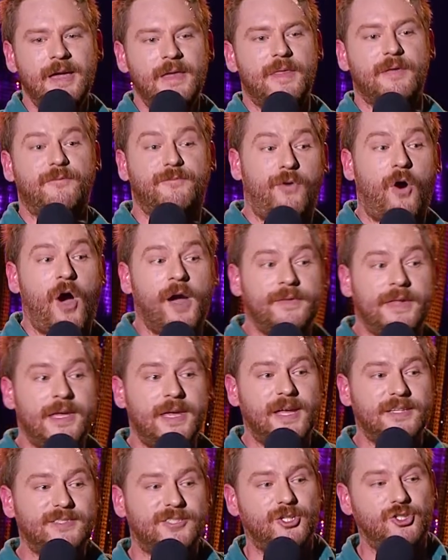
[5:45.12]
Then finally he
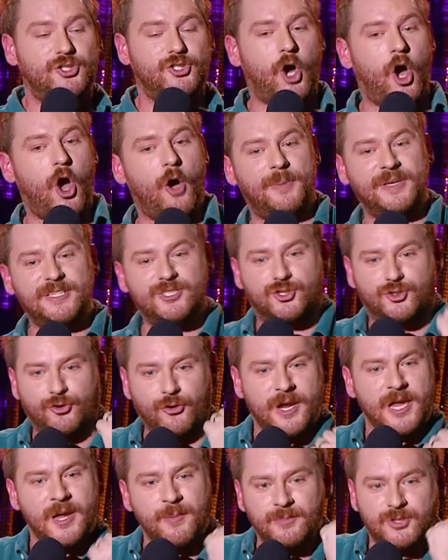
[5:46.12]
gets a job, his
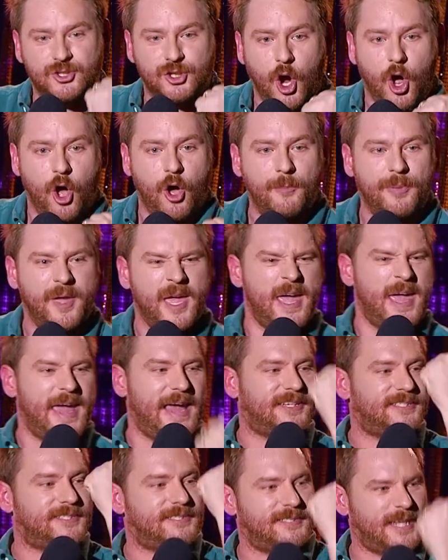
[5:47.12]
dream job,
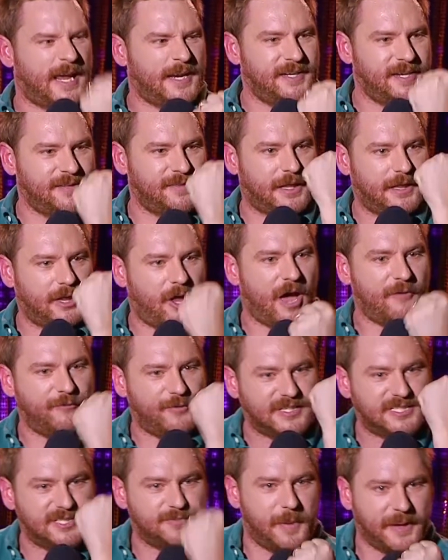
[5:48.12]
extending the life
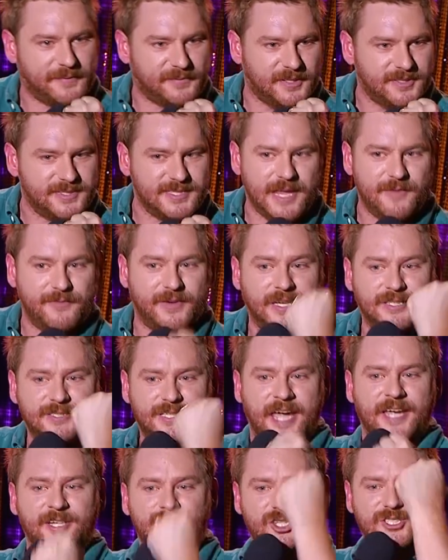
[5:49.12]
expectancy of an
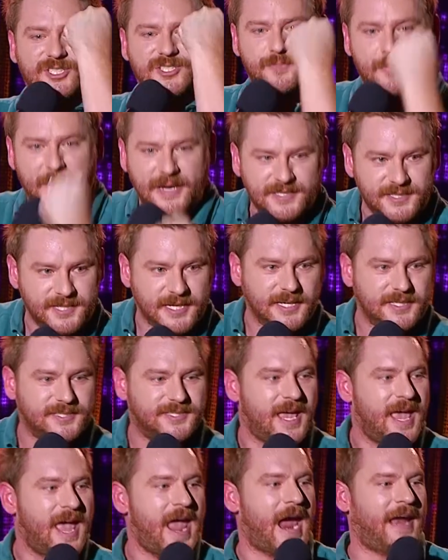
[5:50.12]
endangered
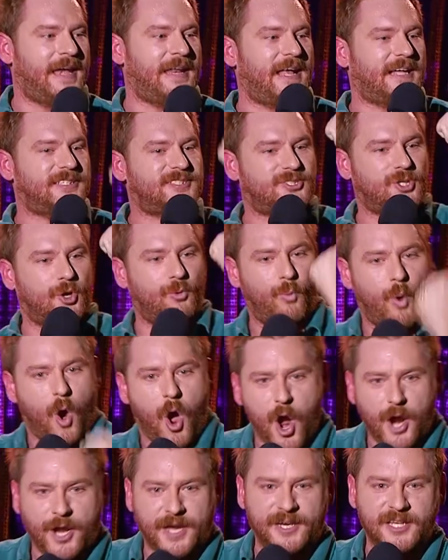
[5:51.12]
species, and he gets to
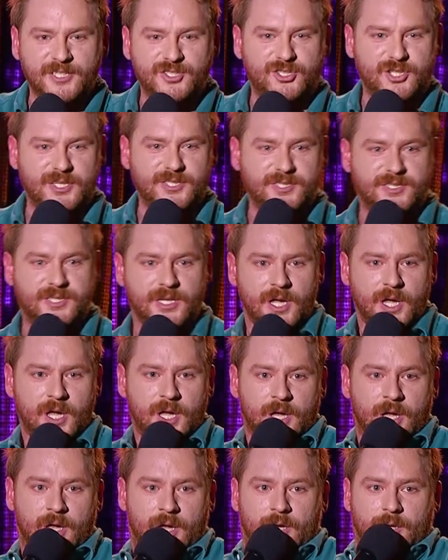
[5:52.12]
work and it's just...
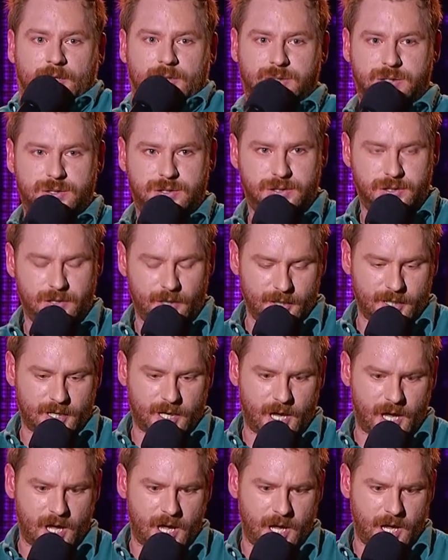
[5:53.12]

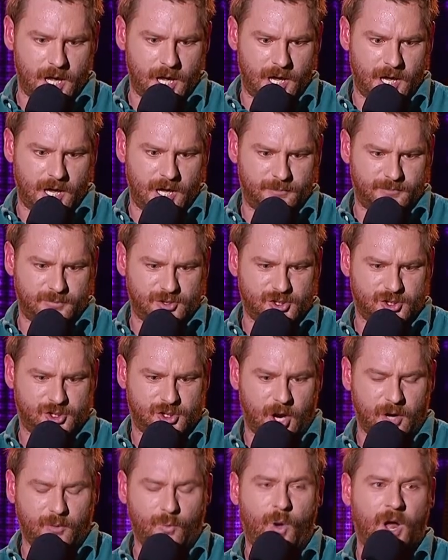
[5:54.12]
Okay,
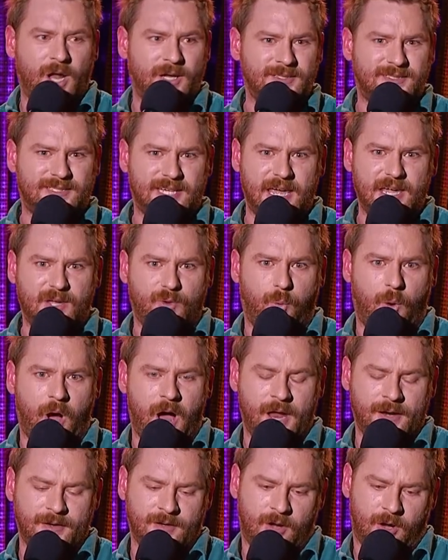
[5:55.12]
shot one, take
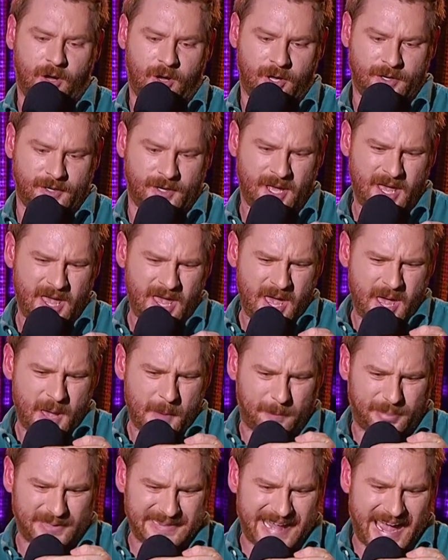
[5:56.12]
one on
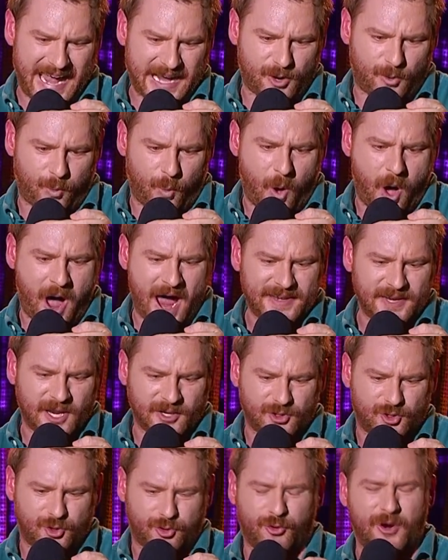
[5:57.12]
black, white
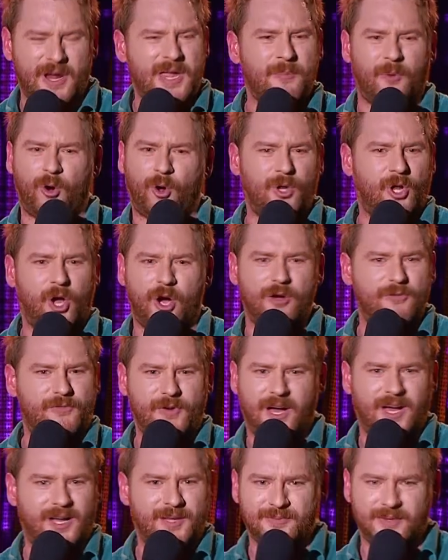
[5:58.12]
and cream all
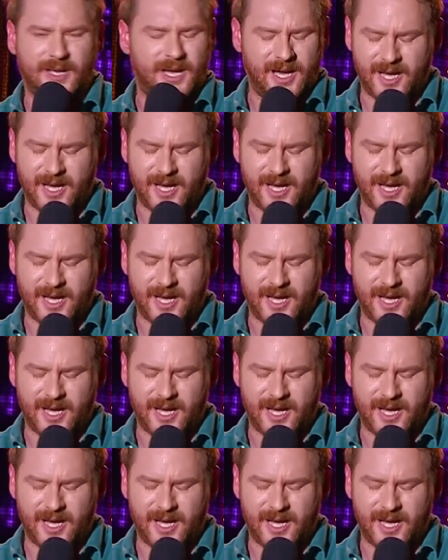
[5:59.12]
over.